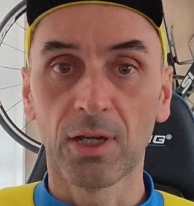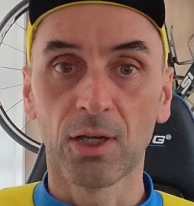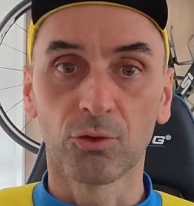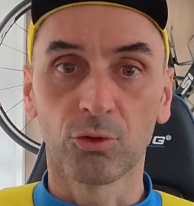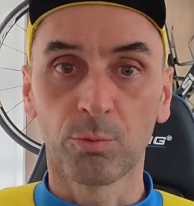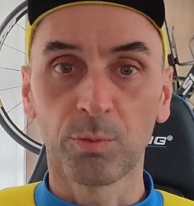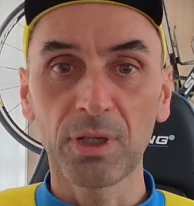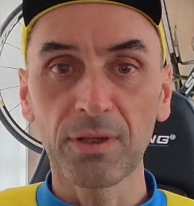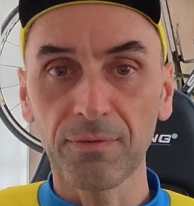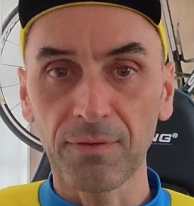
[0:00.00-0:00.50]

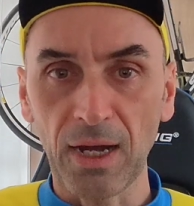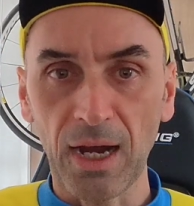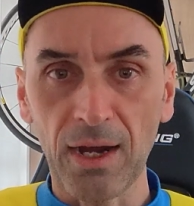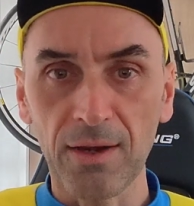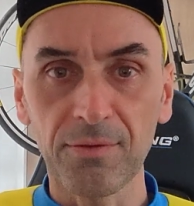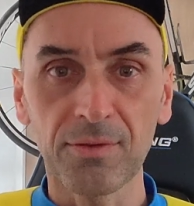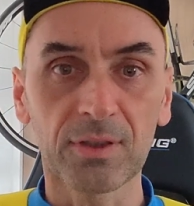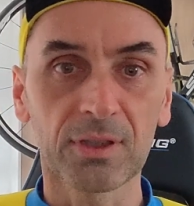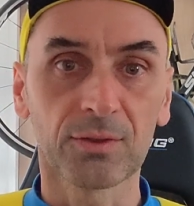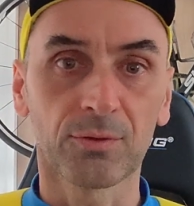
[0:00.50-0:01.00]
The
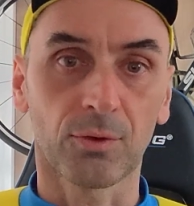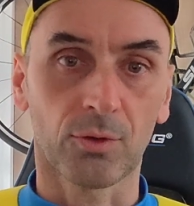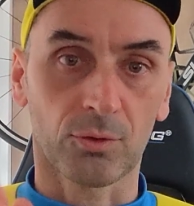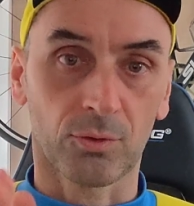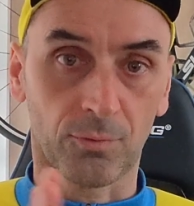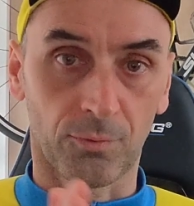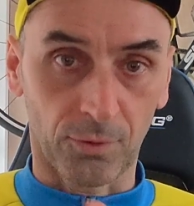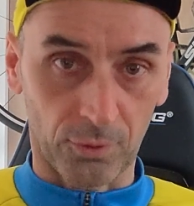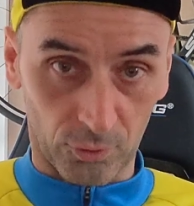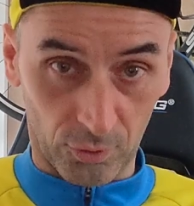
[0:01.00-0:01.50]
P5 is for,
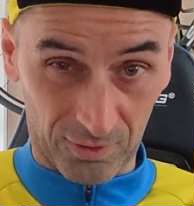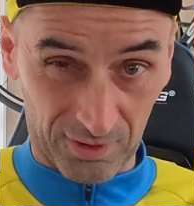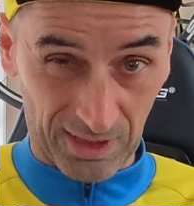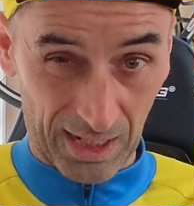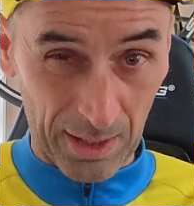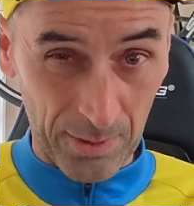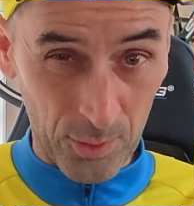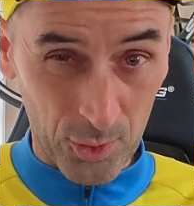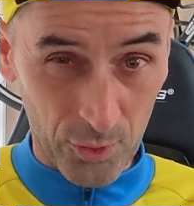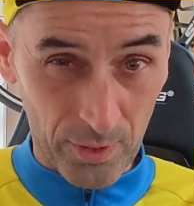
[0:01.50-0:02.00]
for the
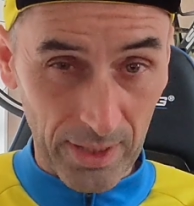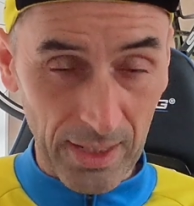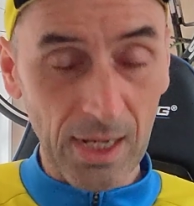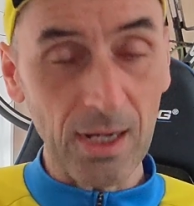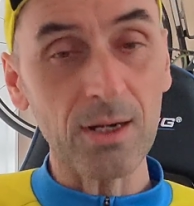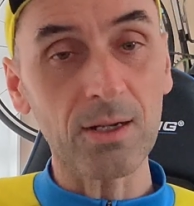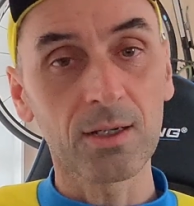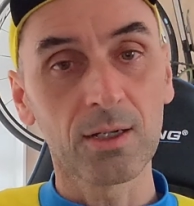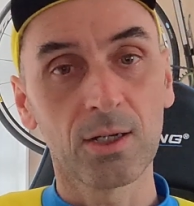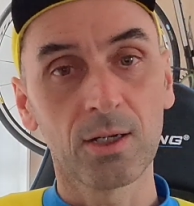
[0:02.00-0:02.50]
time
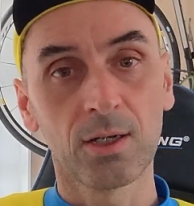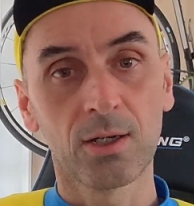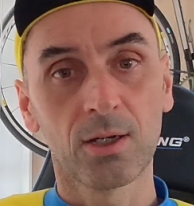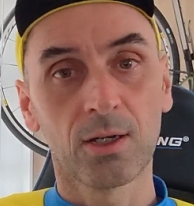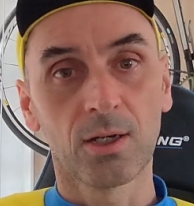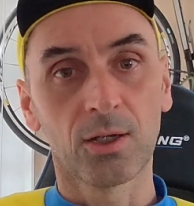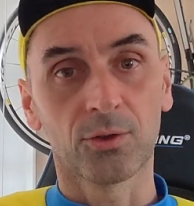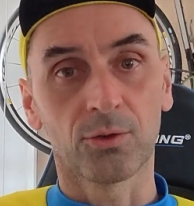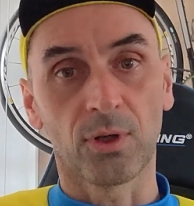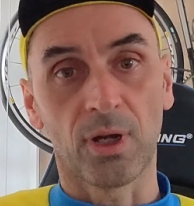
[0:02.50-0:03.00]
trial,
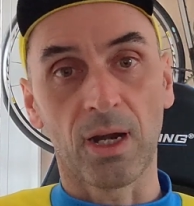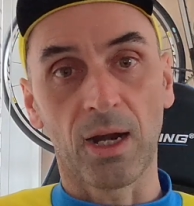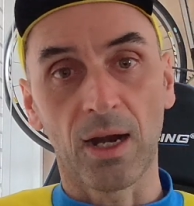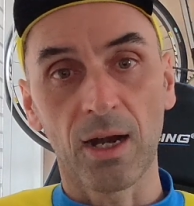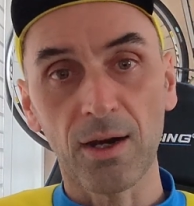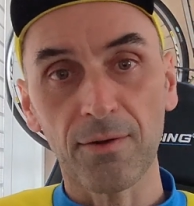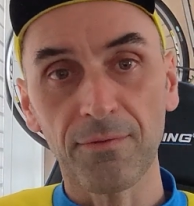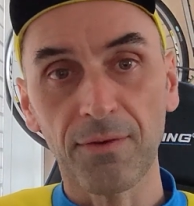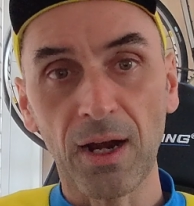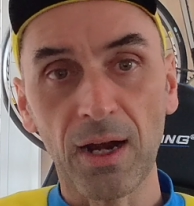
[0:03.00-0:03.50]
the
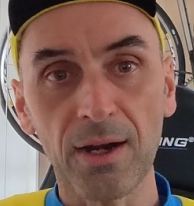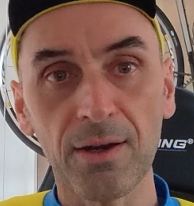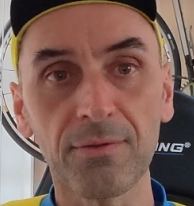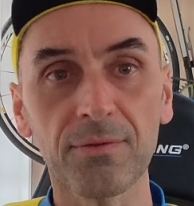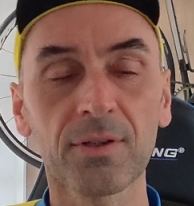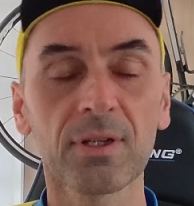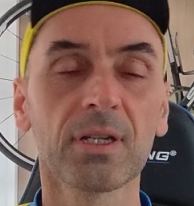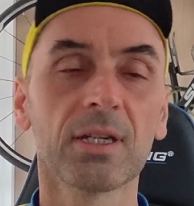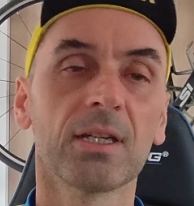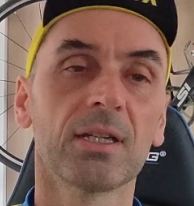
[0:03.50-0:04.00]
R5
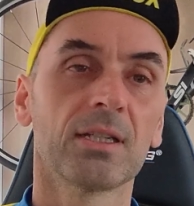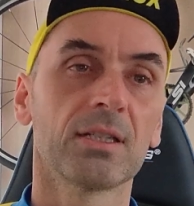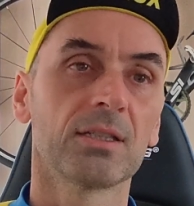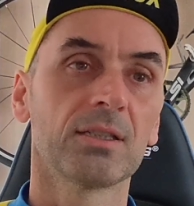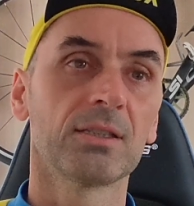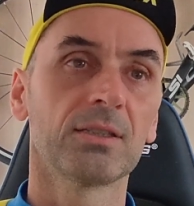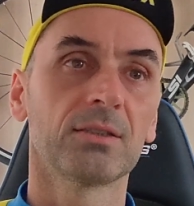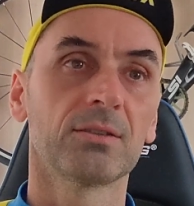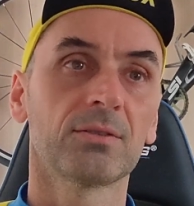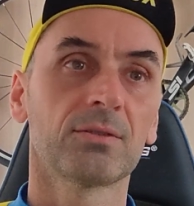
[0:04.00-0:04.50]

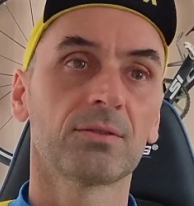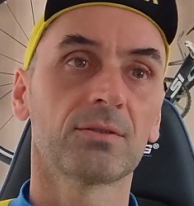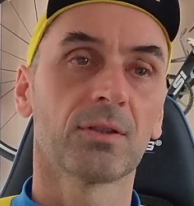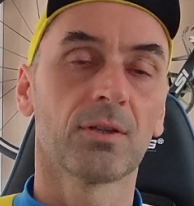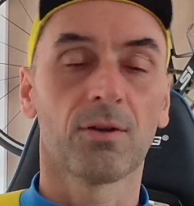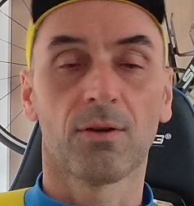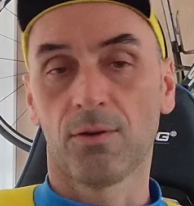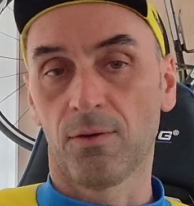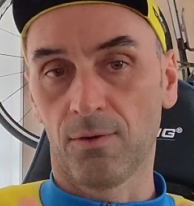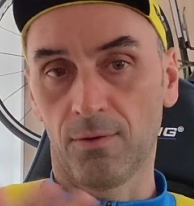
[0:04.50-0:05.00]
is
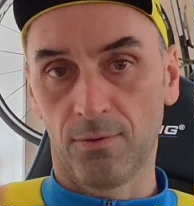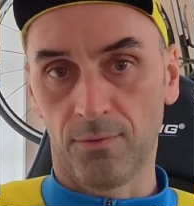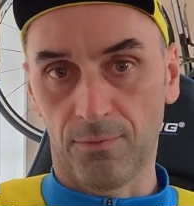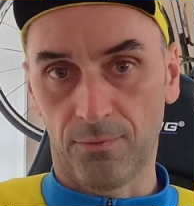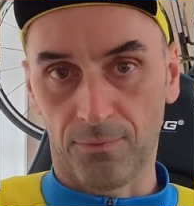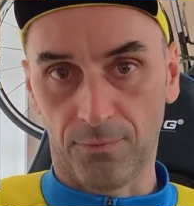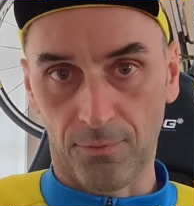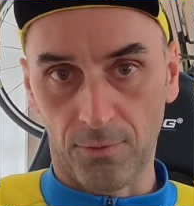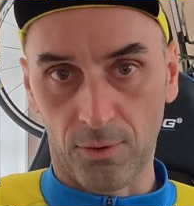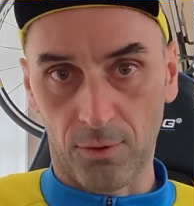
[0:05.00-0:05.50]

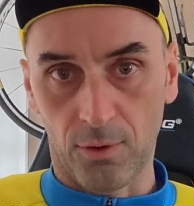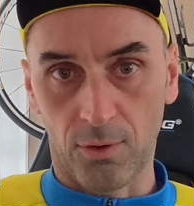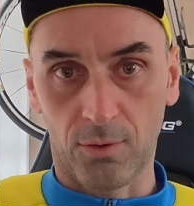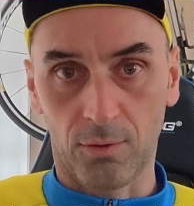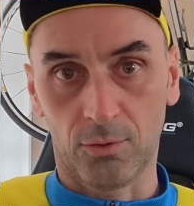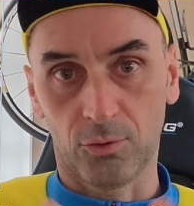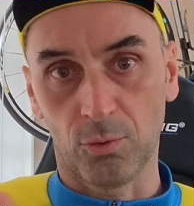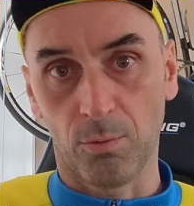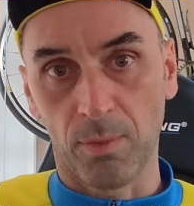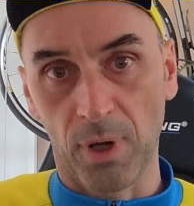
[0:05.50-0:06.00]

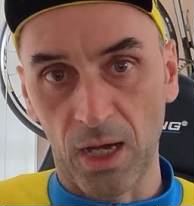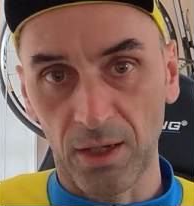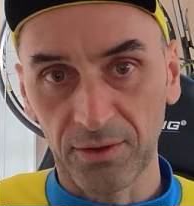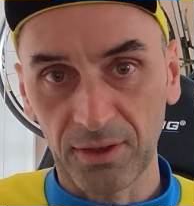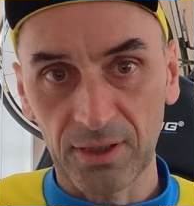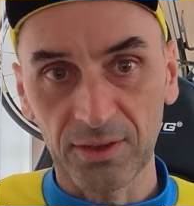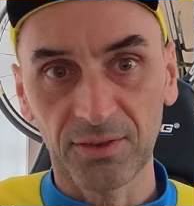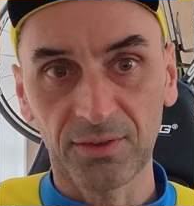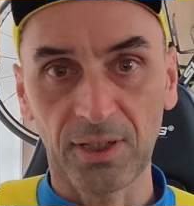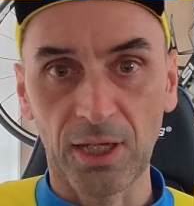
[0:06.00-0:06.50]
for the
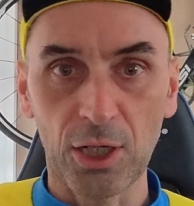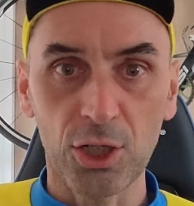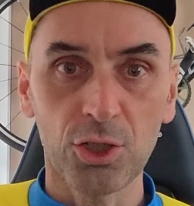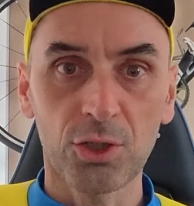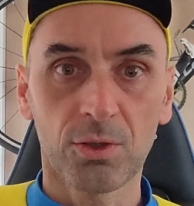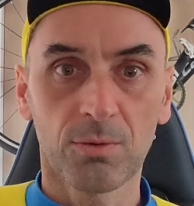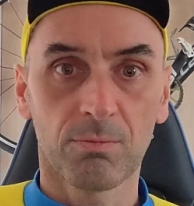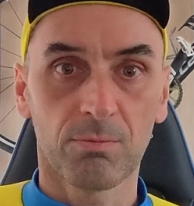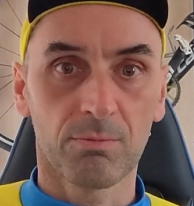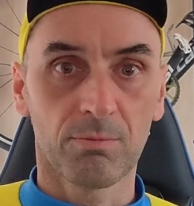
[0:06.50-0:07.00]
mountain
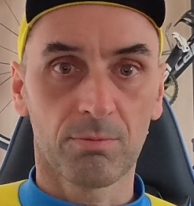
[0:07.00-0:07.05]
stage,